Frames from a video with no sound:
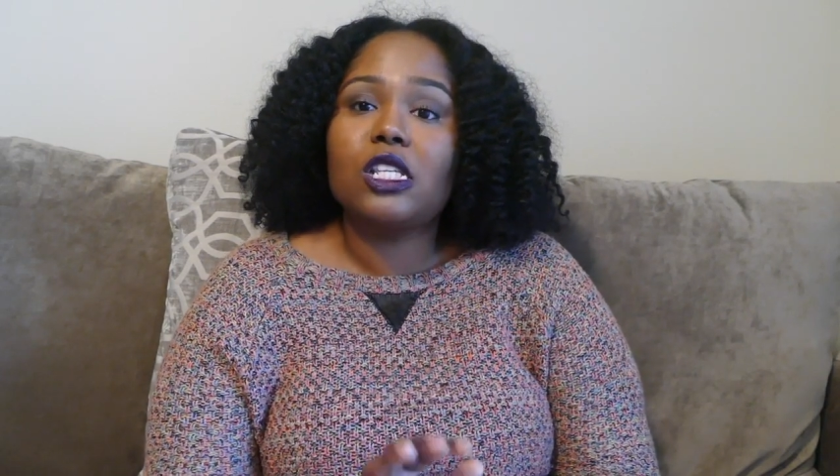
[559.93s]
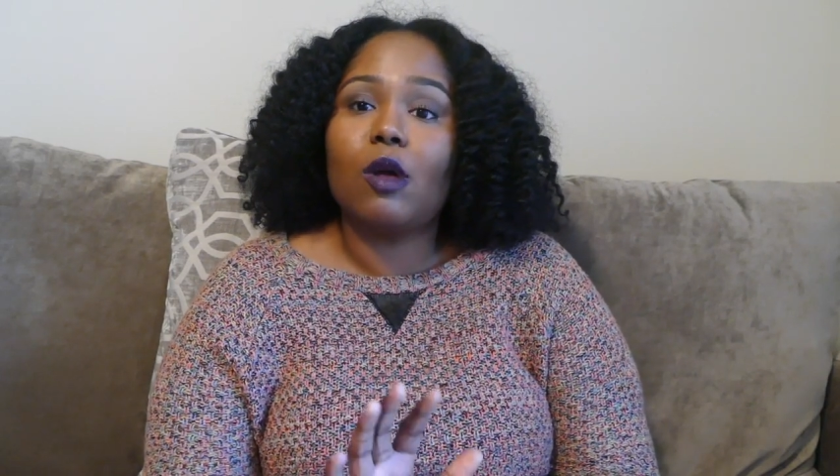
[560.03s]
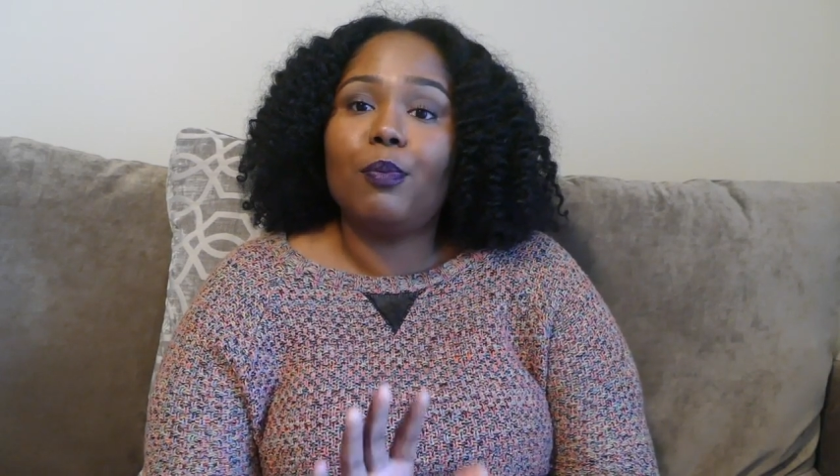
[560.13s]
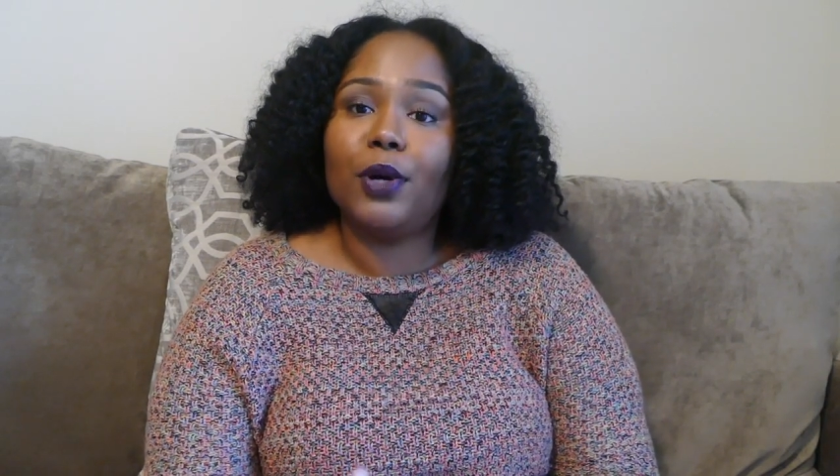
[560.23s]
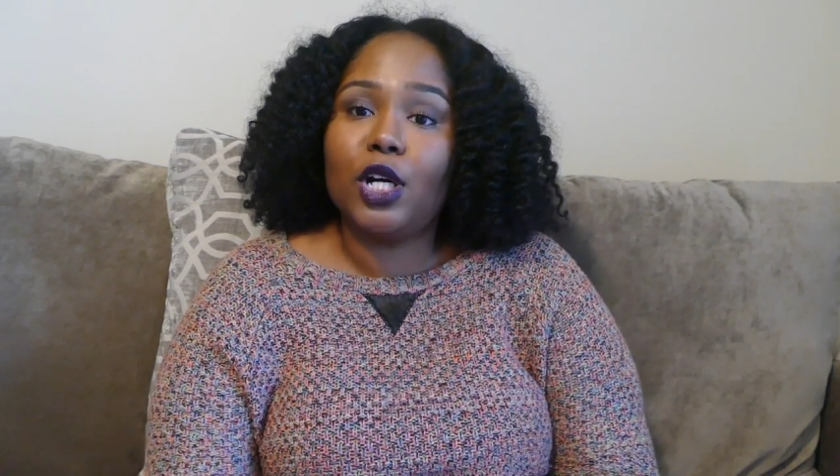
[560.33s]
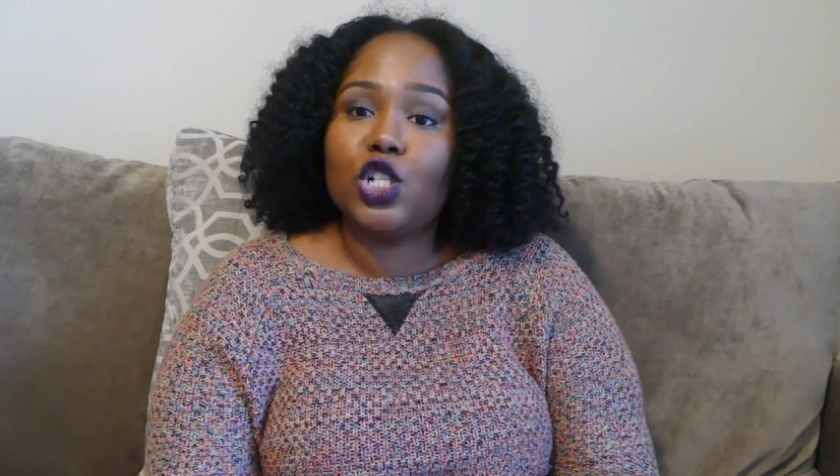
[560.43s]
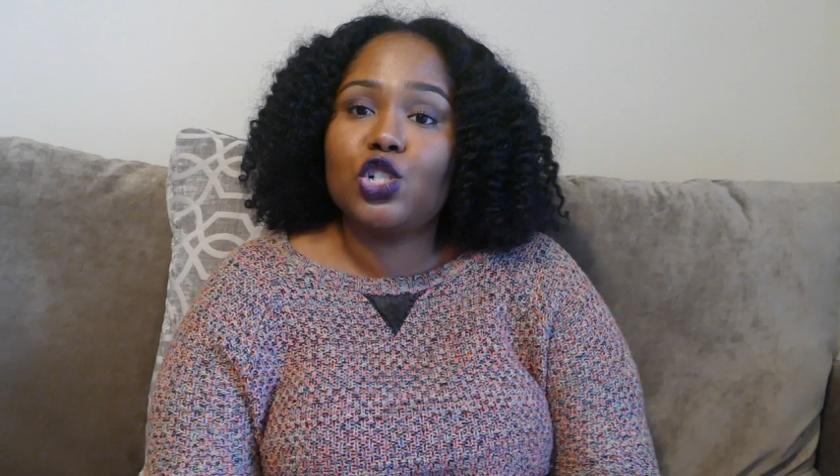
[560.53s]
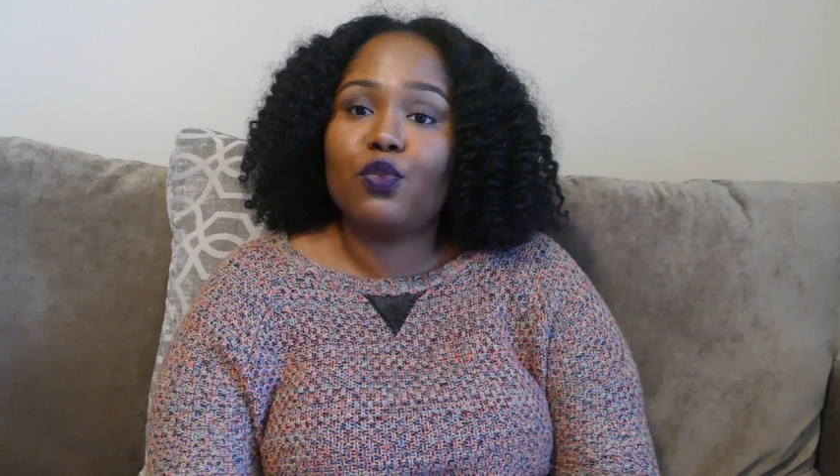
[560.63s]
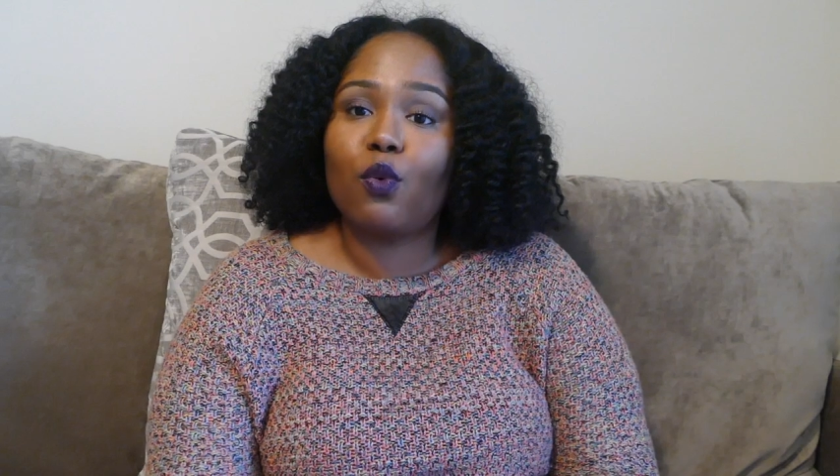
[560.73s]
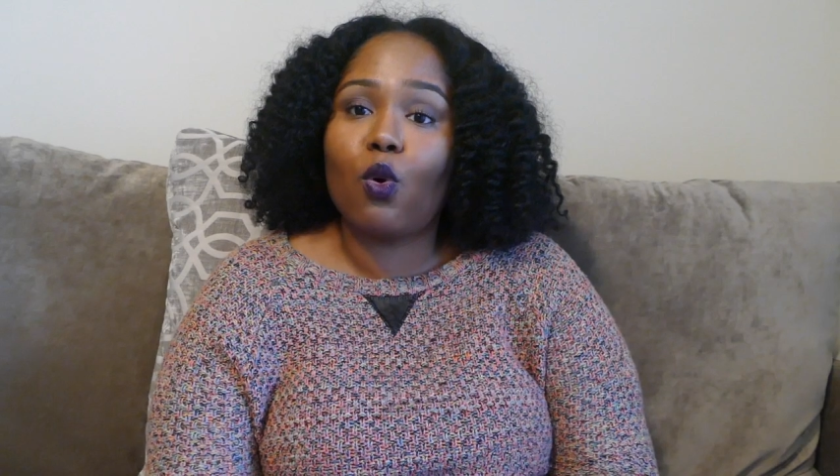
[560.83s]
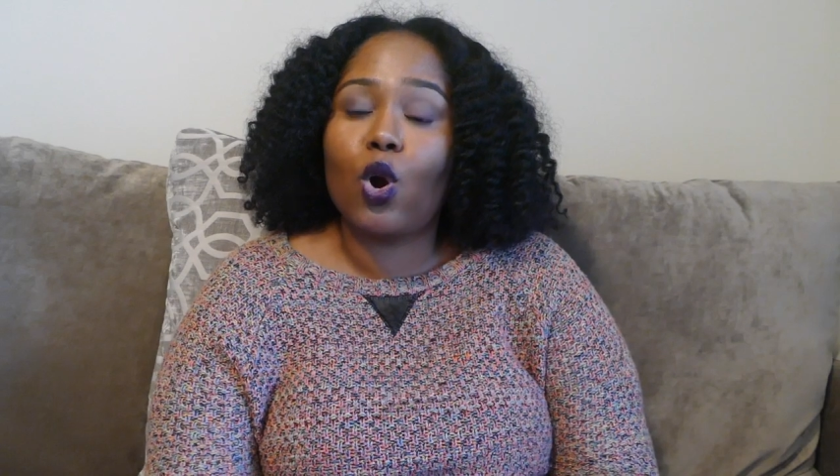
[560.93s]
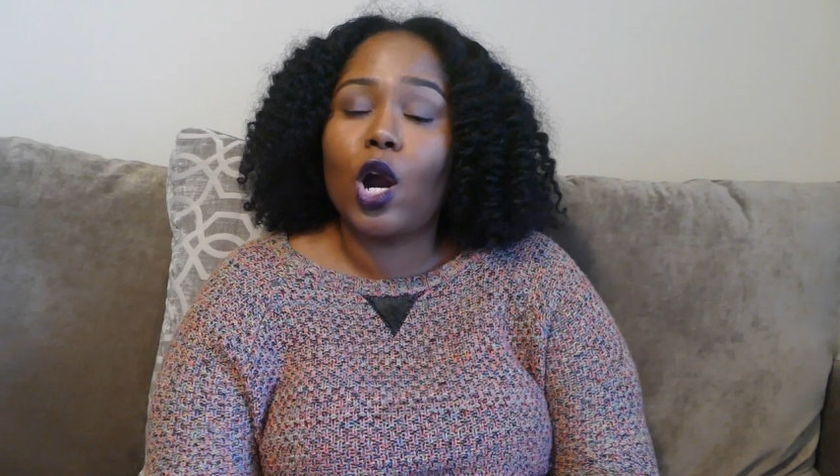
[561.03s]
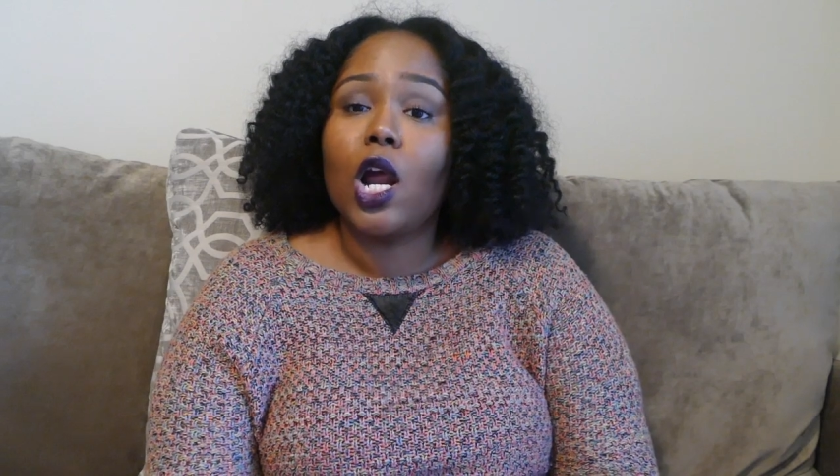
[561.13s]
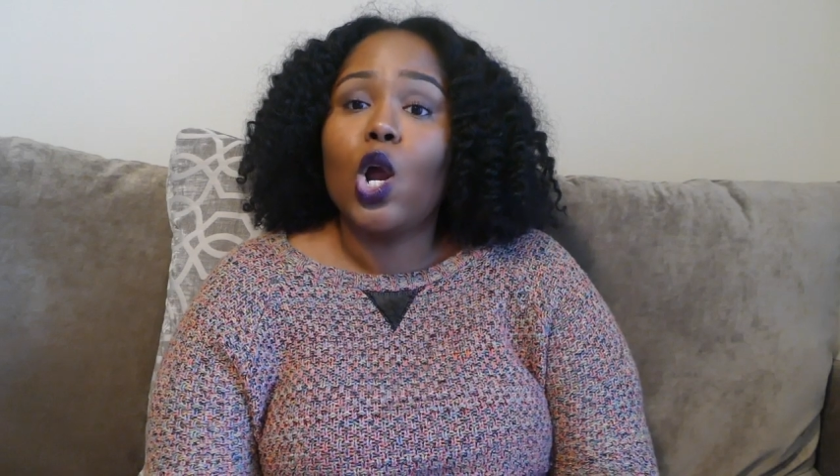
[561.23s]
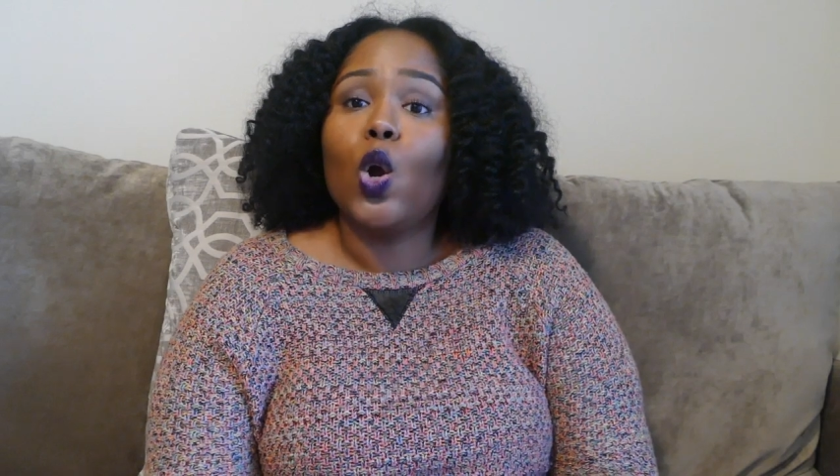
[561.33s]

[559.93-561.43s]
to push for